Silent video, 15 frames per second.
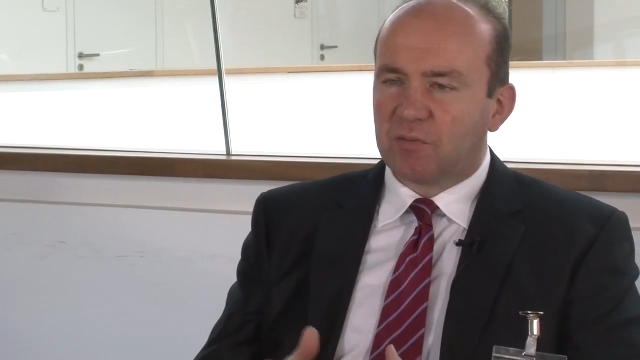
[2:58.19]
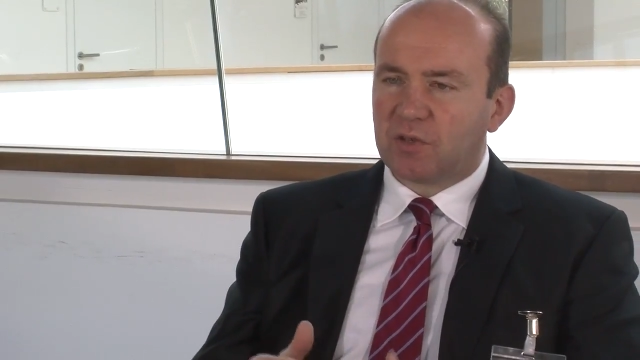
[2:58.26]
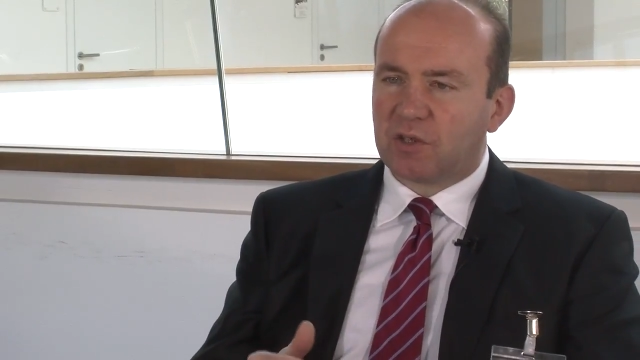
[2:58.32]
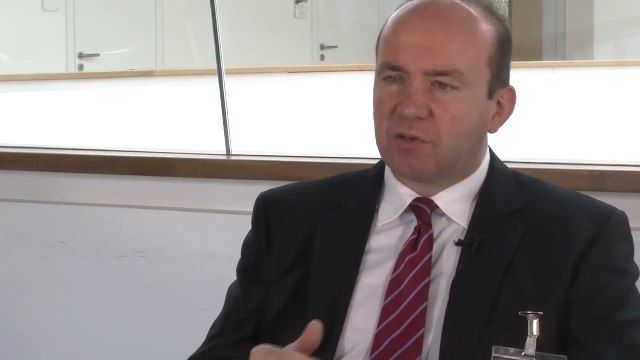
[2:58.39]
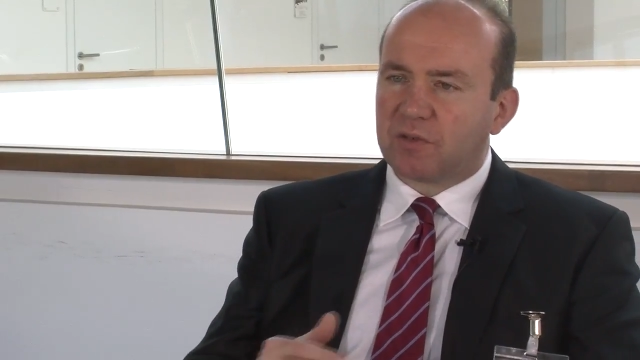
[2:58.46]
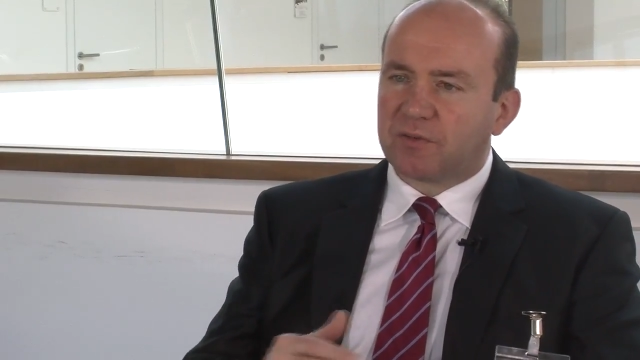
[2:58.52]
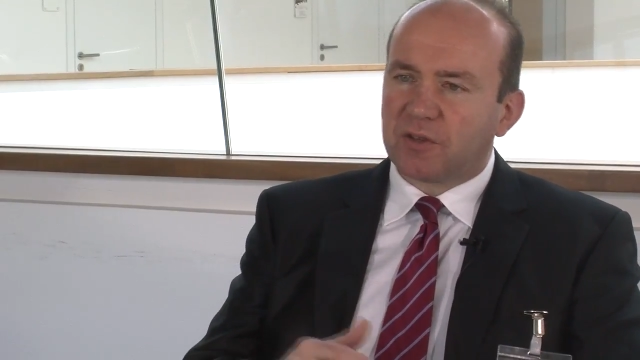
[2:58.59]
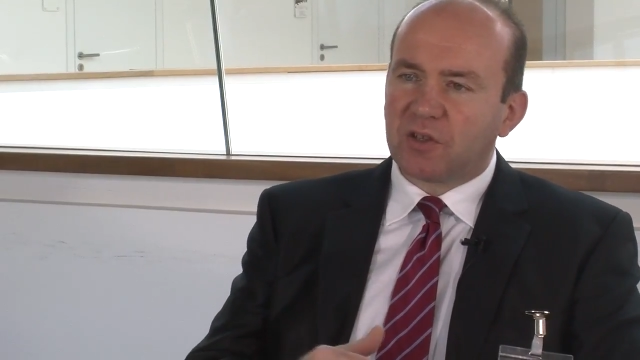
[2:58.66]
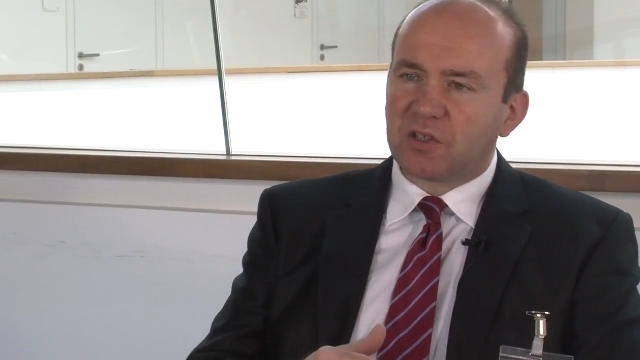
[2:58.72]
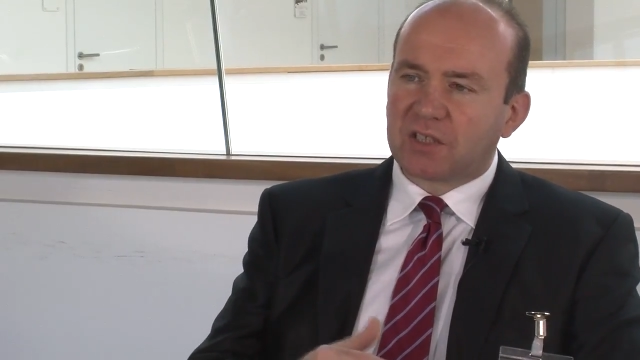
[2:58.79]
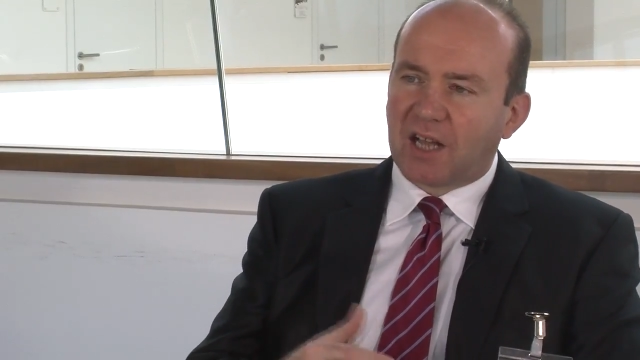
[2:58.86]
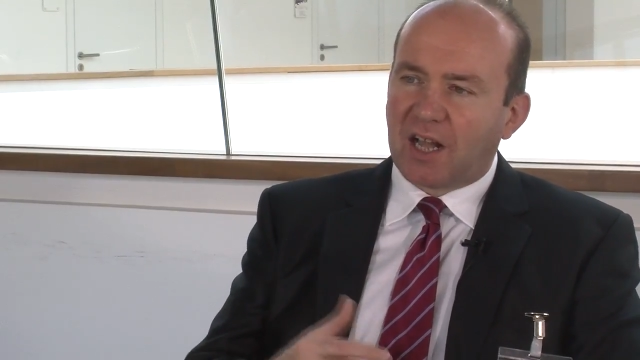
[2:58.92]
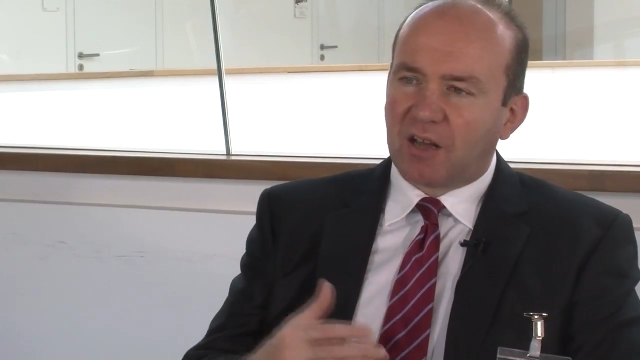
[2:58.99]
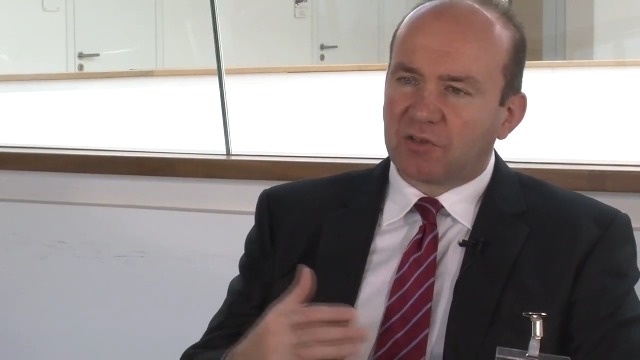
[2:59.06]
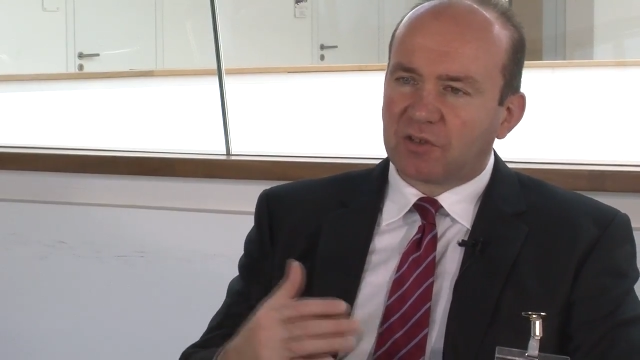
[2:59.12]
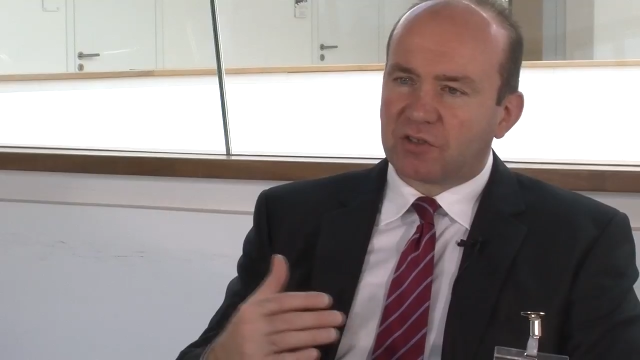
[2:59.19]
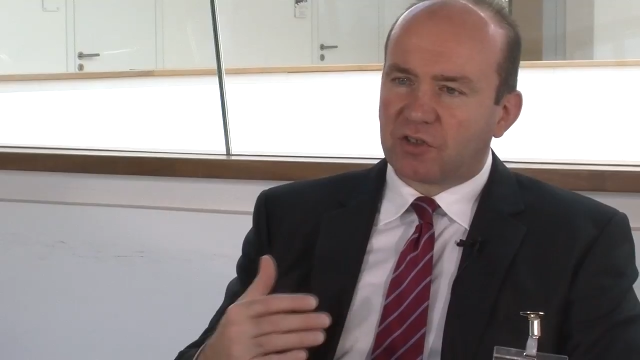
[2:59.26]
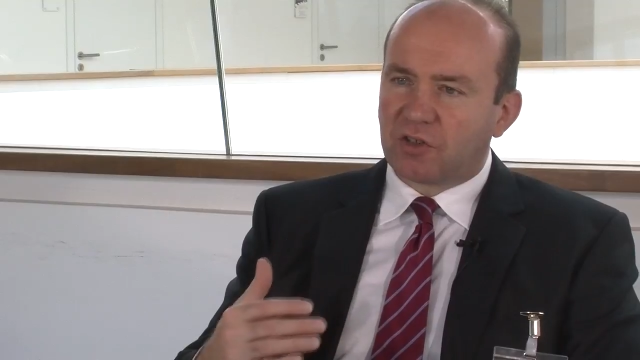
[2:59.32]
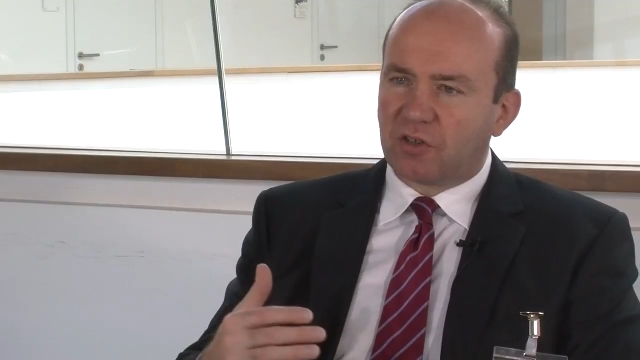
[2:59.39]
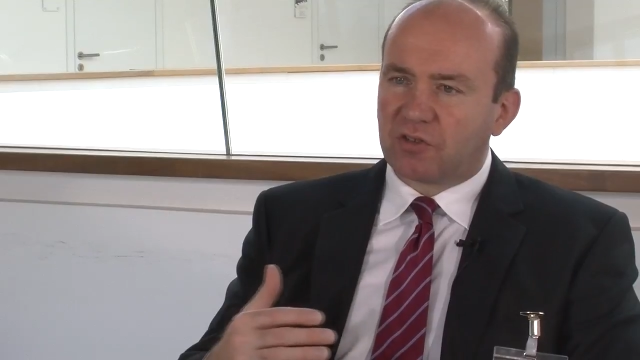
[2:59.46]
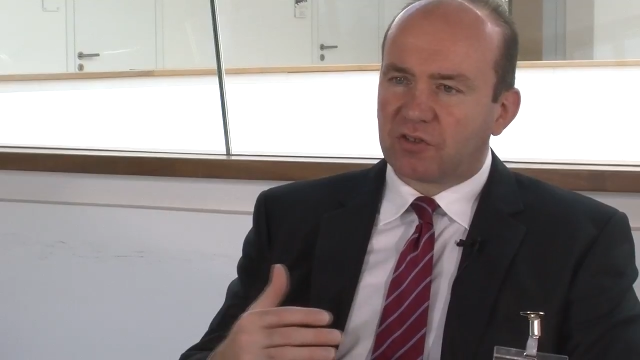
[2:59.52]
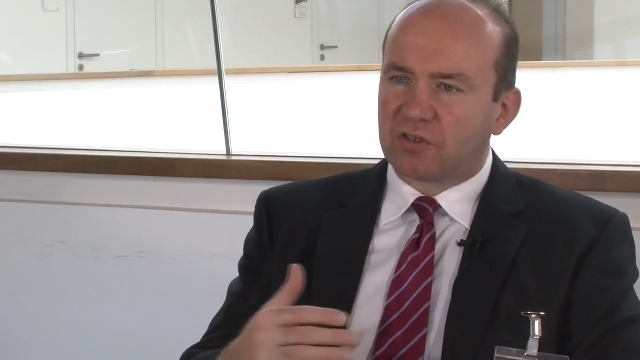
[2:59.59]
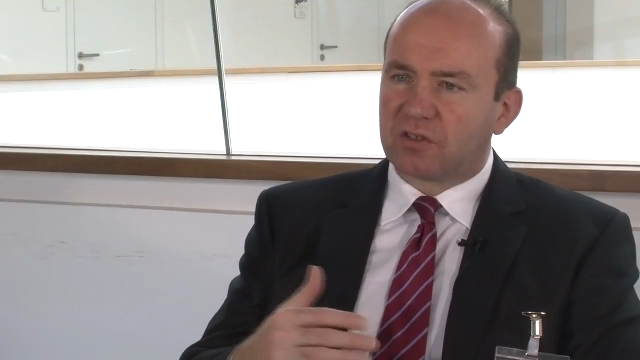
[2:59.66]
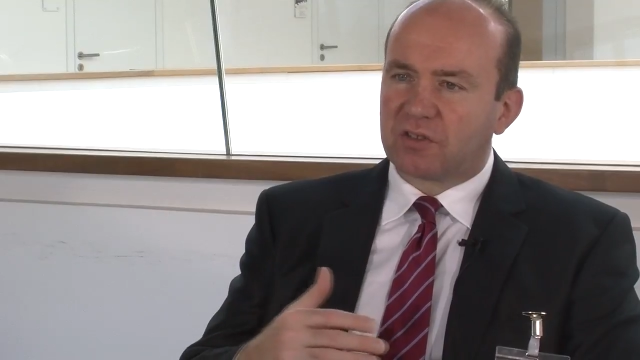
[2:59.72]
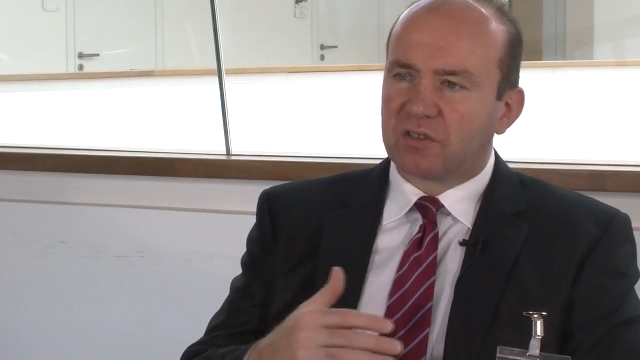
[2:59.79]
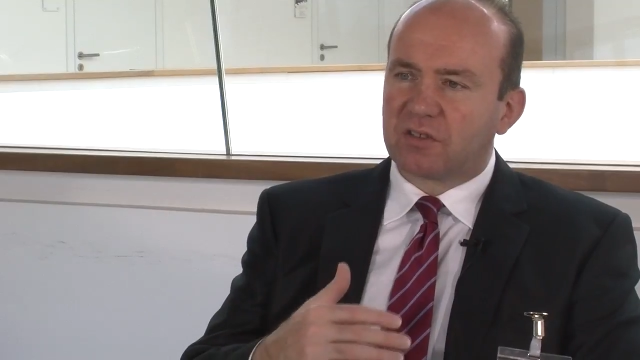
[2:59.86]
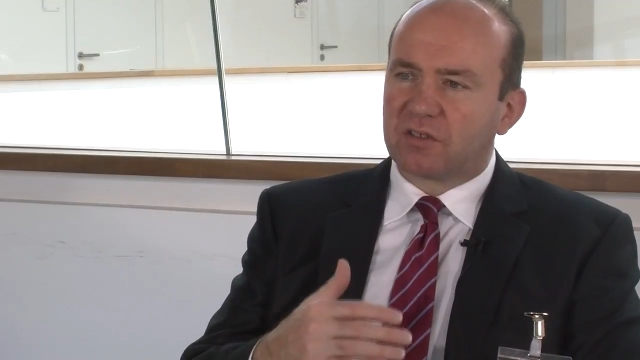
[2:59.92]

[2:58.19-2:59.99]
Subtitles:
But it refers to how the church